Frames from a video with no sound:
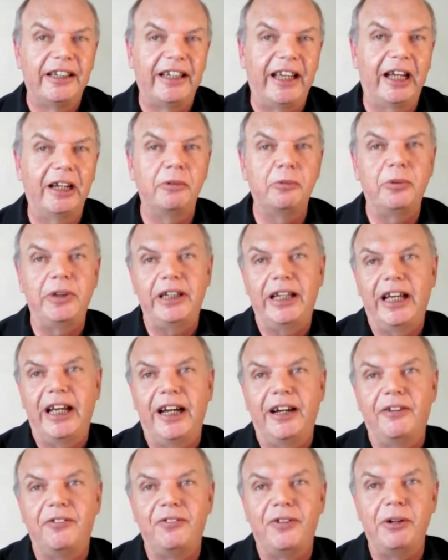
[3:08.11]
can we
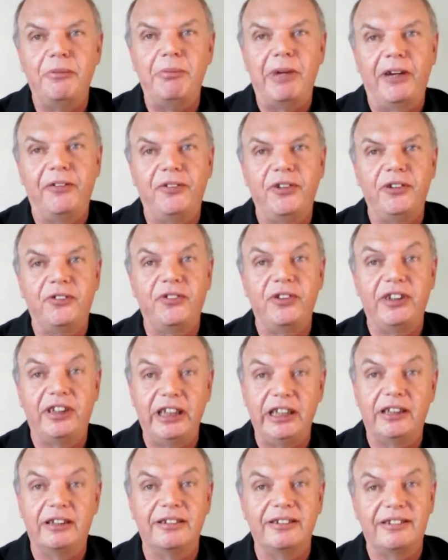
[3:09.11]
have a method for
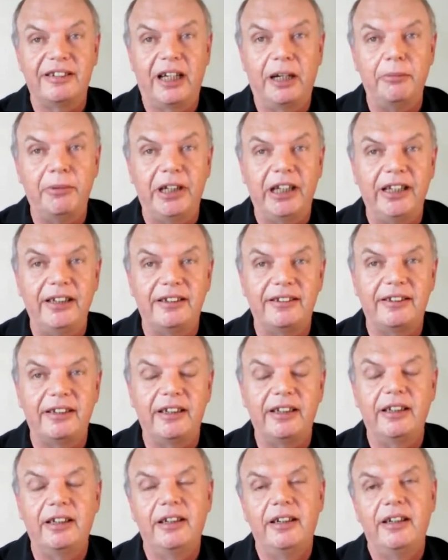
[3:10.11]

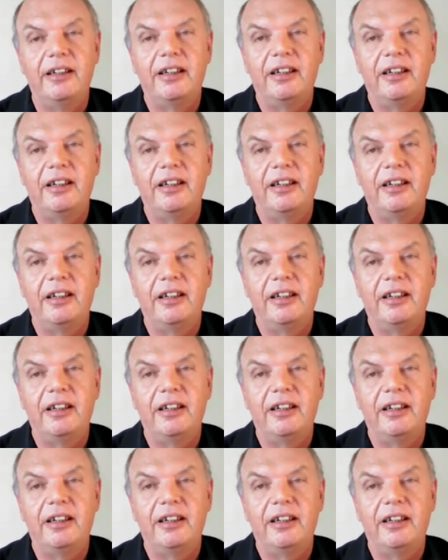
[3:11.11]
decontaminating